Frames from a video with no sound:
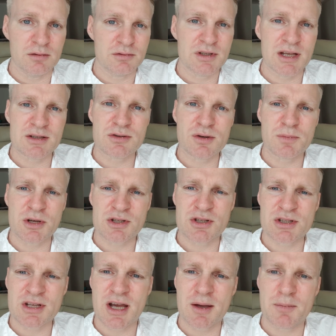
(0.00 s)
takes so
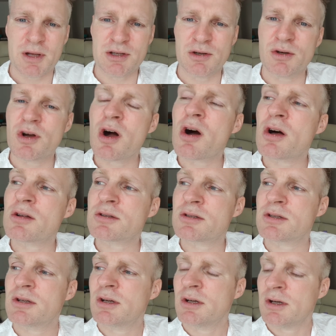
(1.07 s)
much time, and you can't